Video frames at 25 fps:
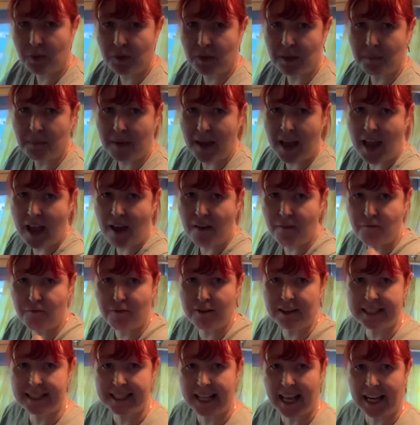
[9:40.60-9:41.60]
them
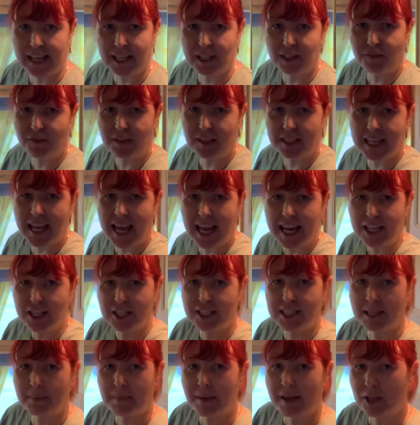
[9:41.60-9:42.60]
every second of the day
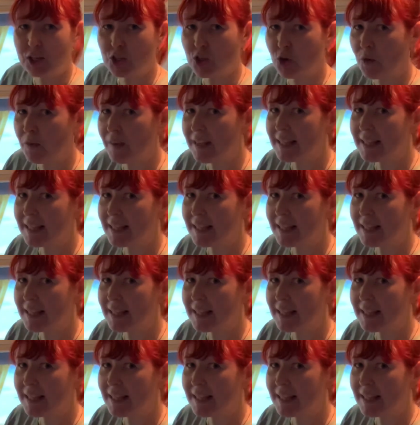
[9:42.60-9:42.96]
just to make sure they're